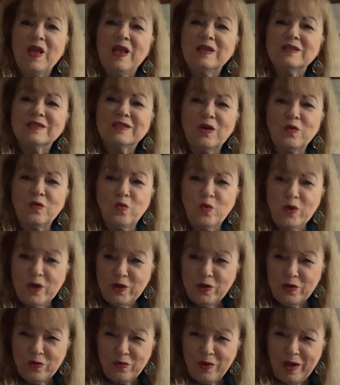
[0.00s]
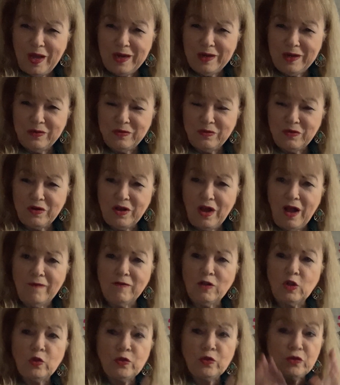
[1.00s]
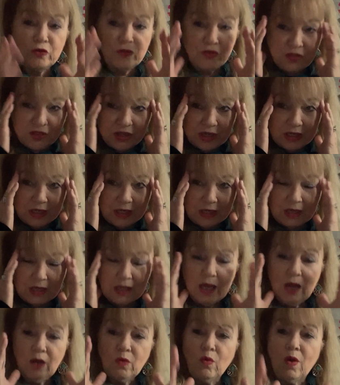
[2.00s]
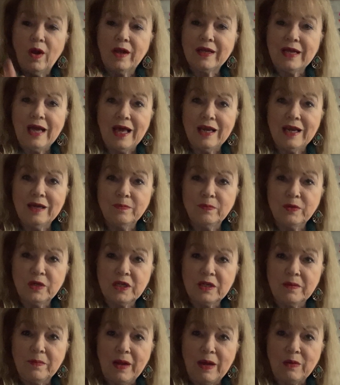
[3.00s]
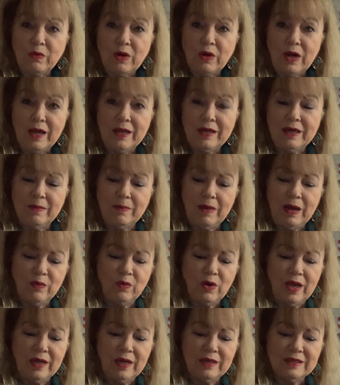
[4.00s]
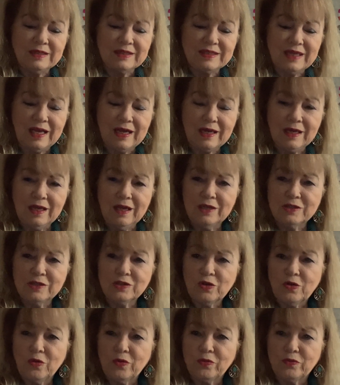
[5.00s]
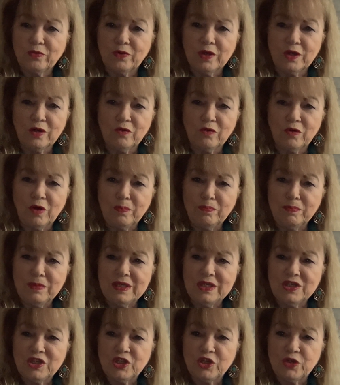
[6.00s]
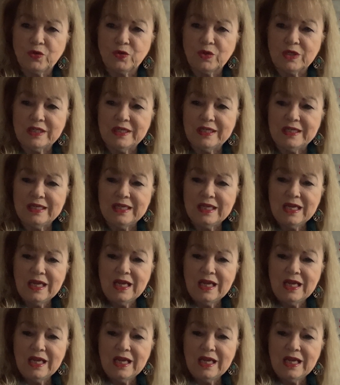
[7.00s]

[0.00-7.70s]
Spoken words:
So when you're writing your novel, you think, what kind of book am I writing? Am I writing a psychological thriller, a mystery,